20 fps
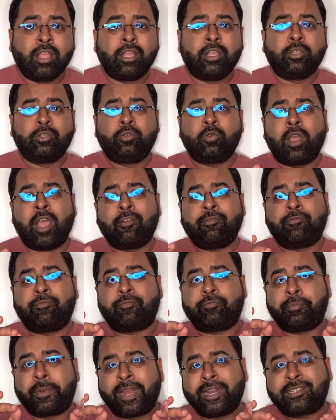you
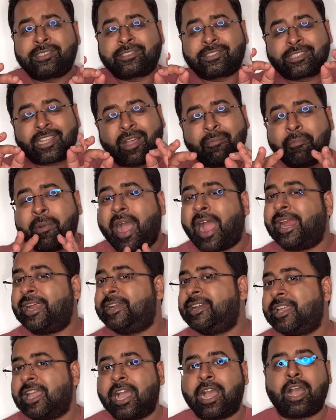have made some
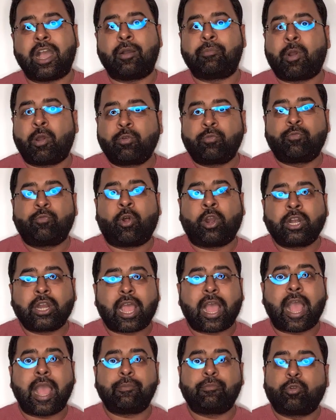idea about what
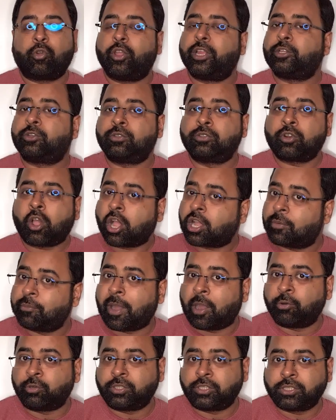I'm going to talk
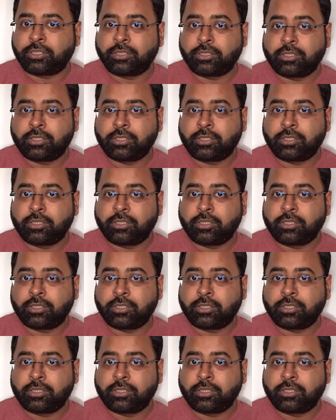about.